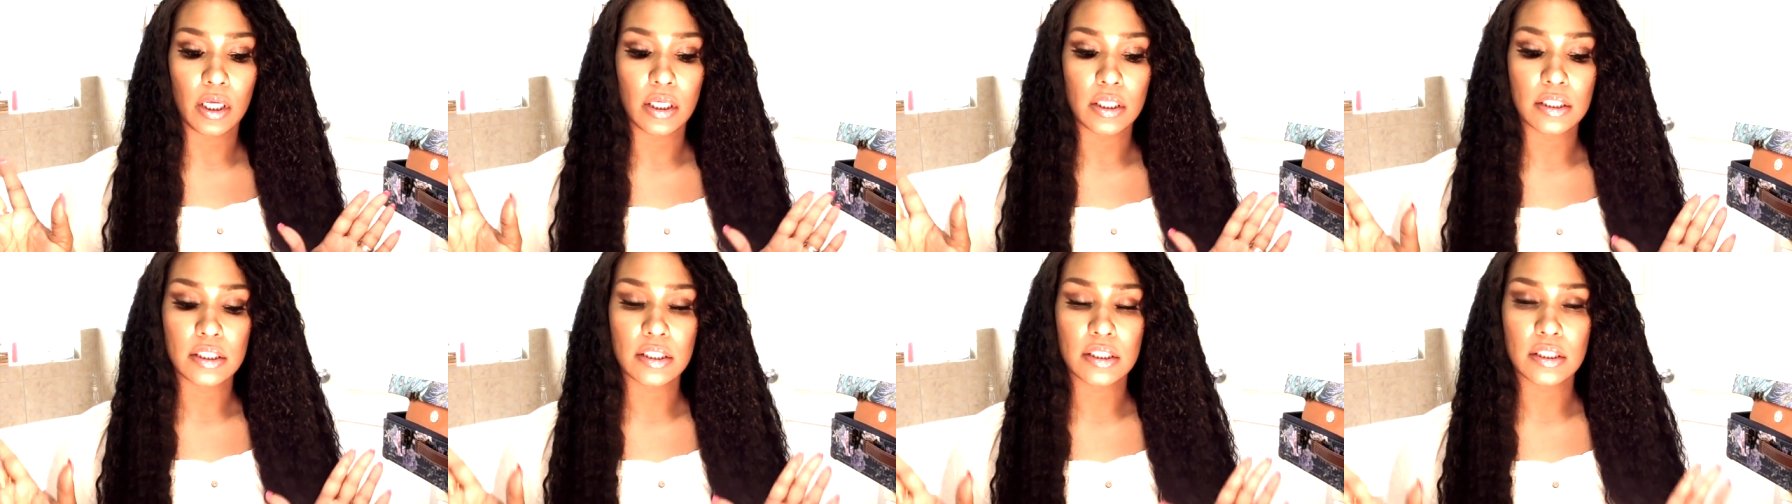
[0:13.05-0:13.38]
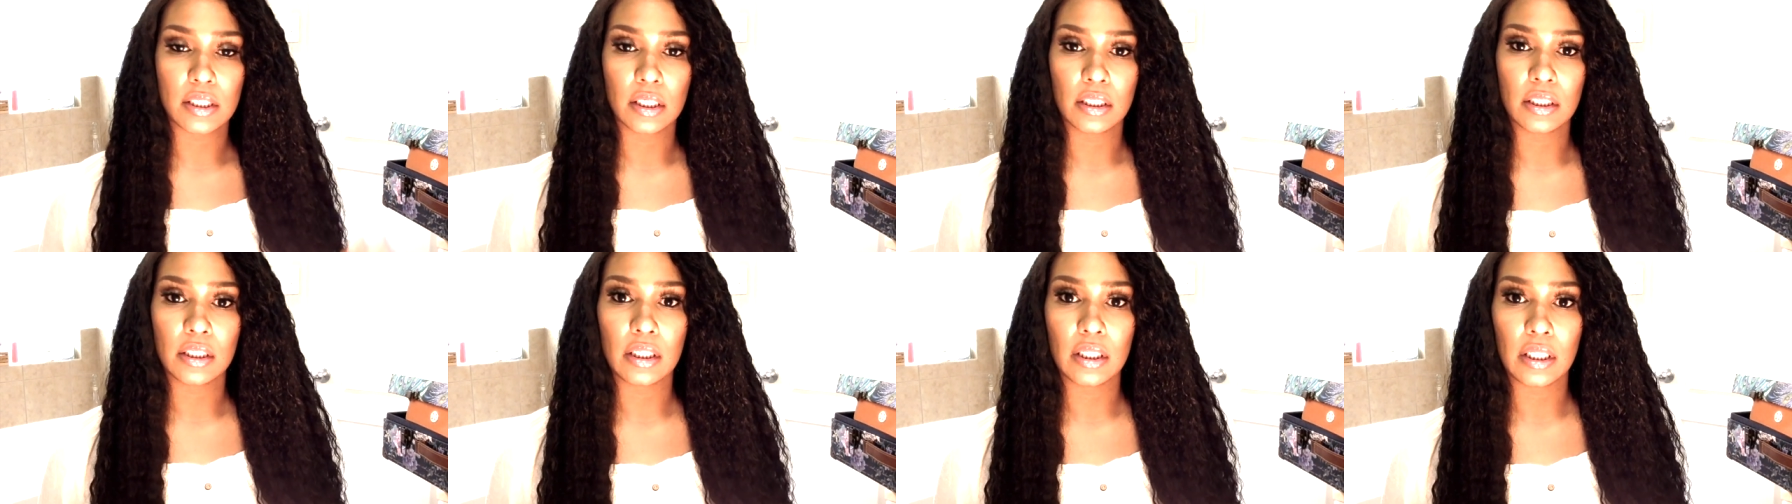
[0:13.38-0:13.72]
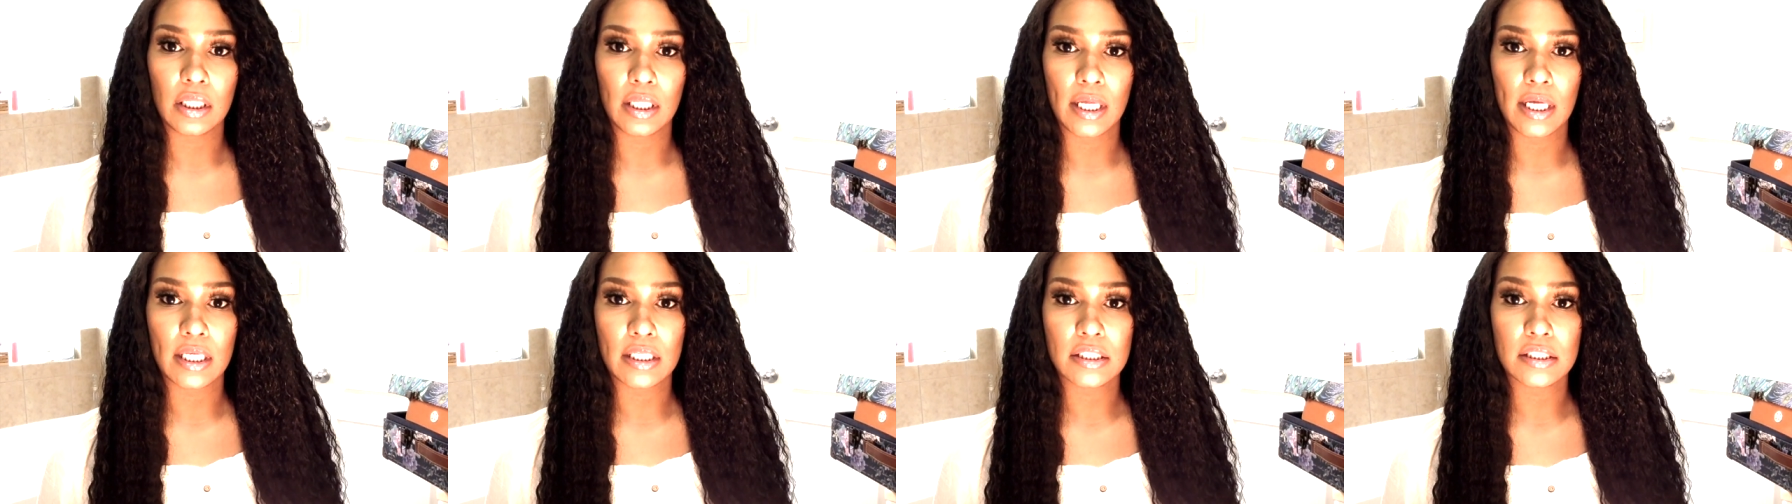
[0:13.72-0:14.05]

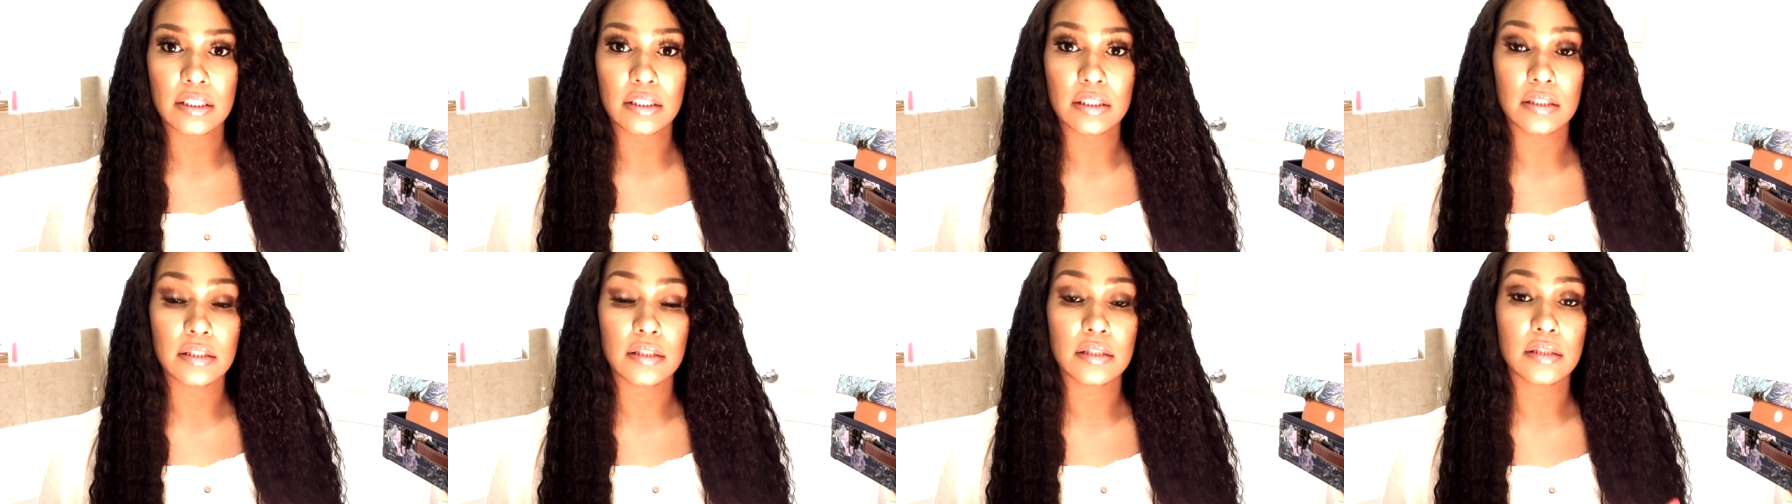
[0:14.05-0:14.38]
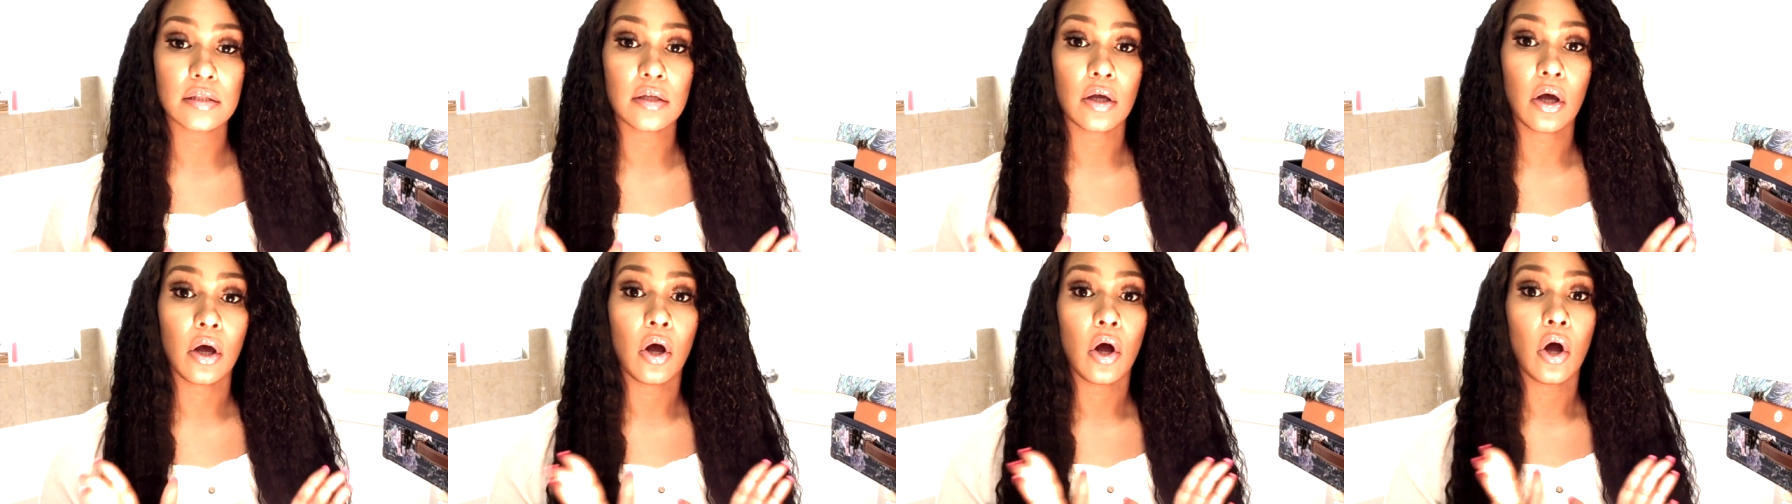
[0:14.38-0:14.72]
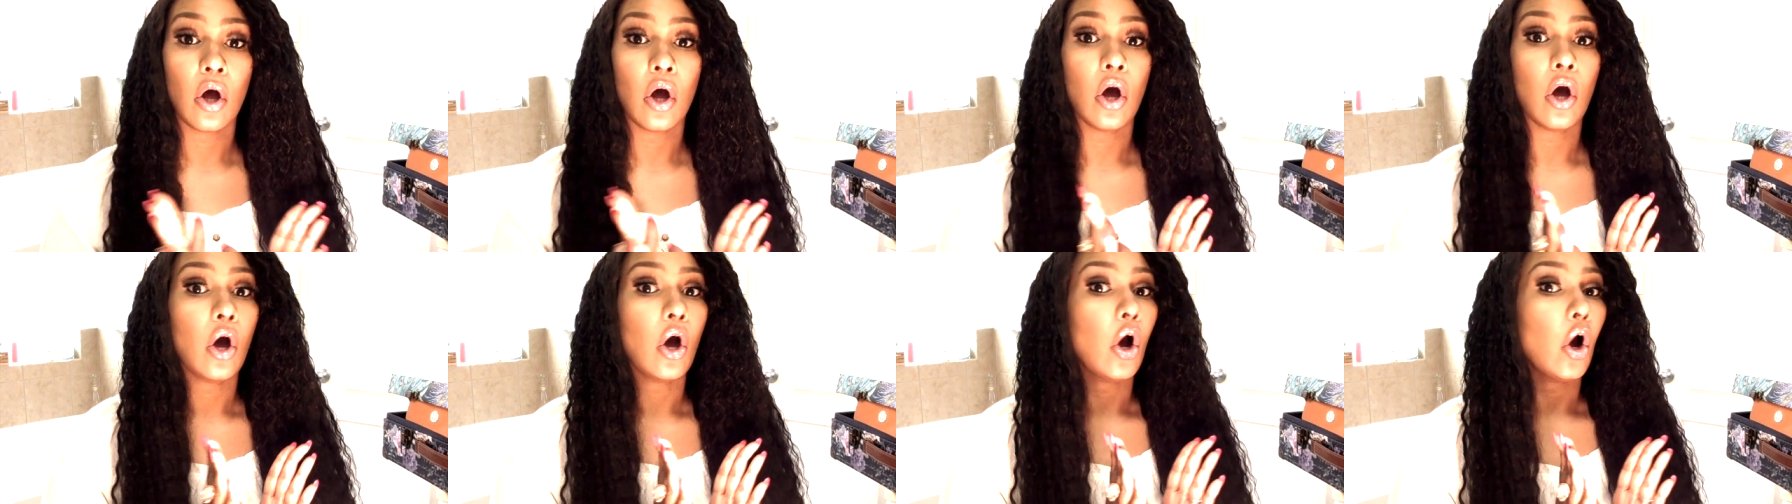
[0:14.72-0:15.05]
sunglasses
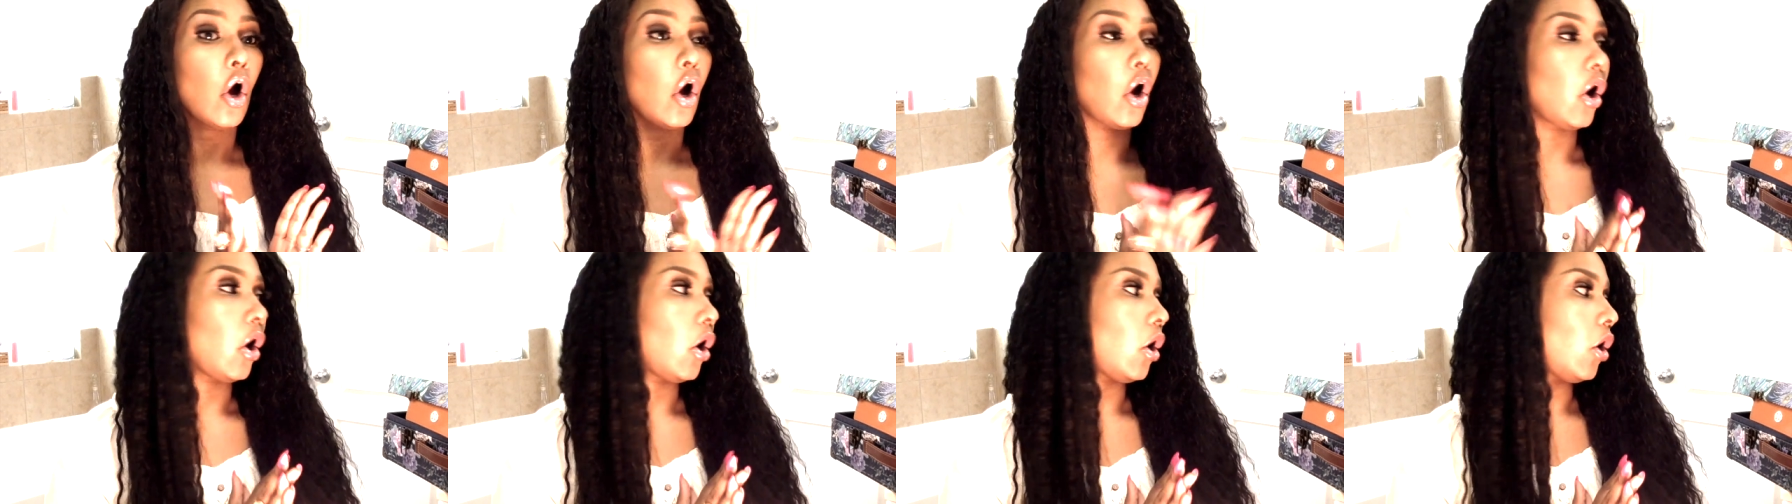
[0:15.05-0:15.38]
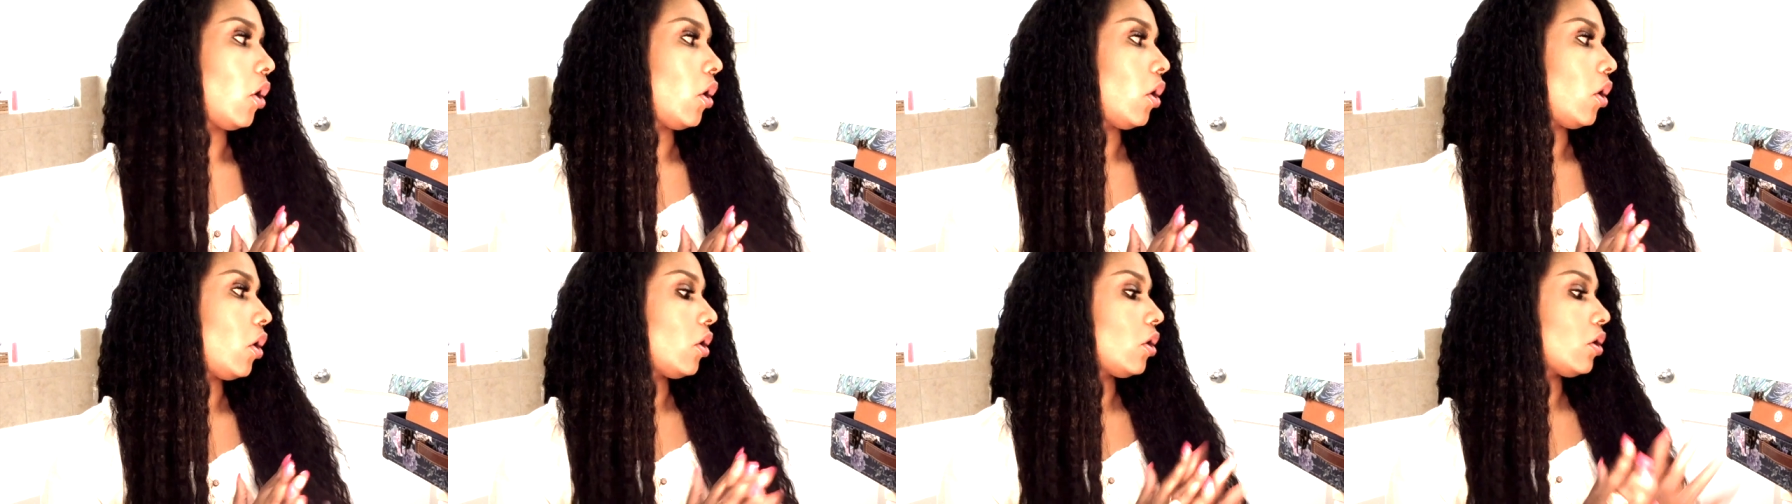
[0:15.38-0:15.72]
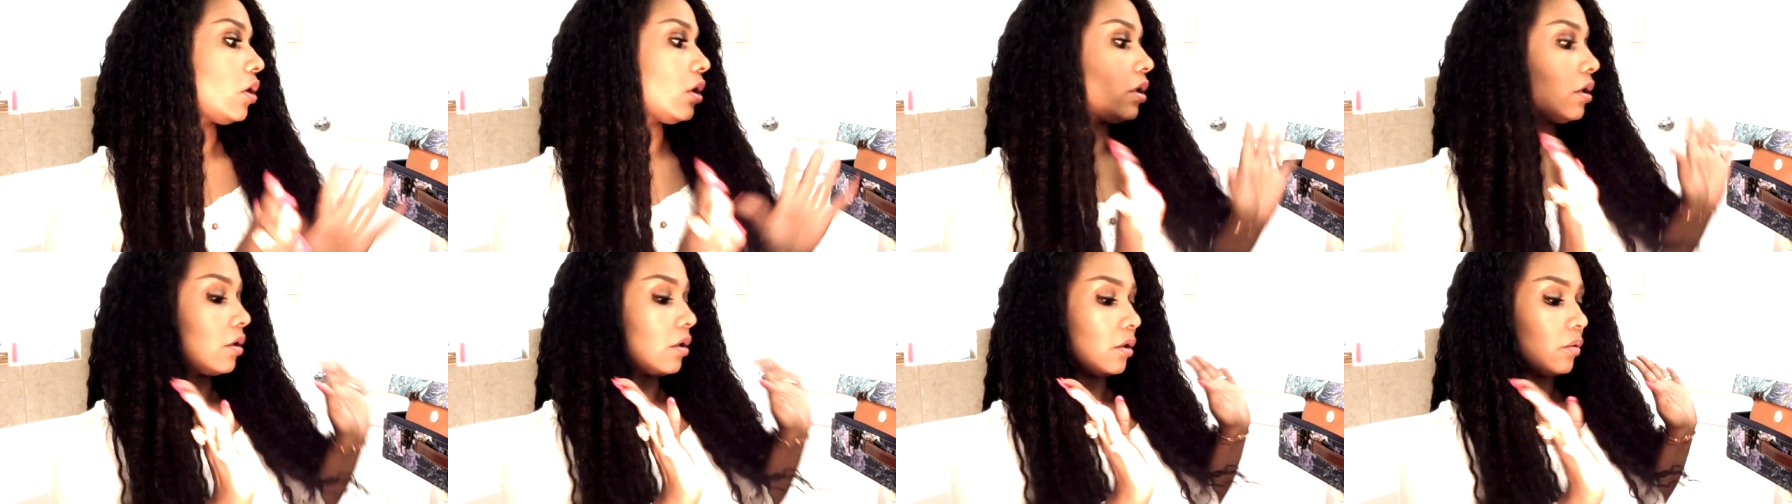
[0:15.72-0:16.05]

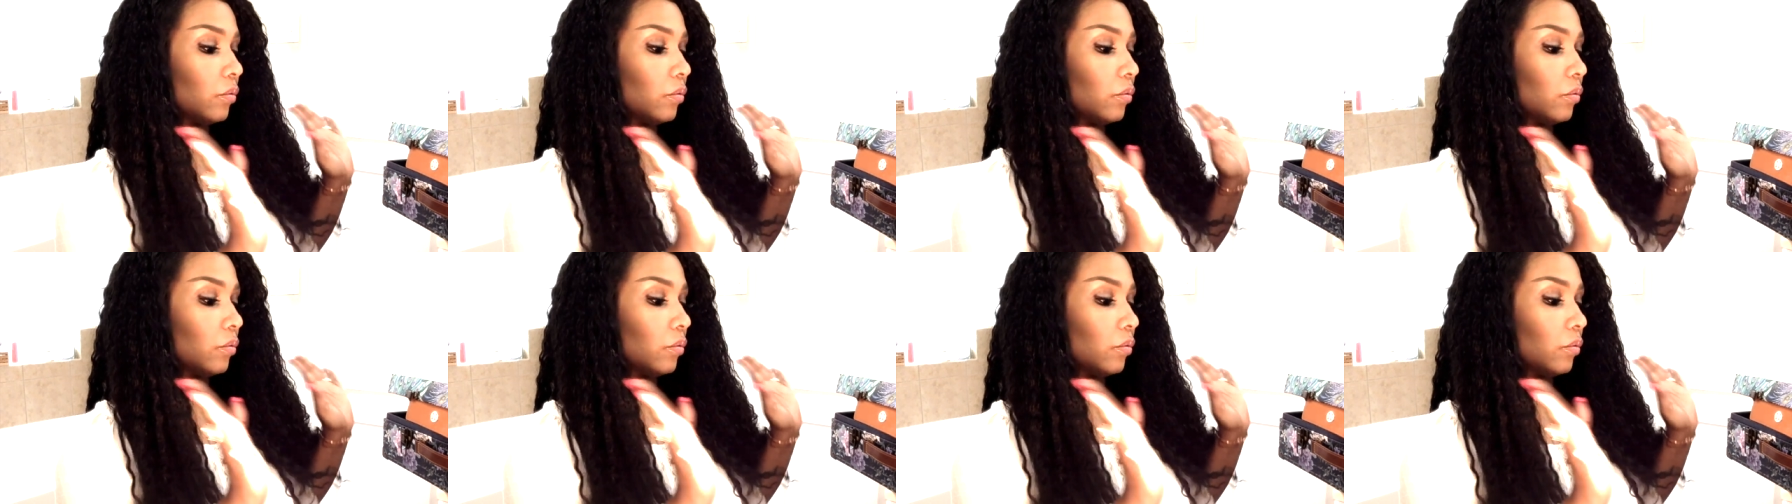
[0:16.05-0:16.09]
haul.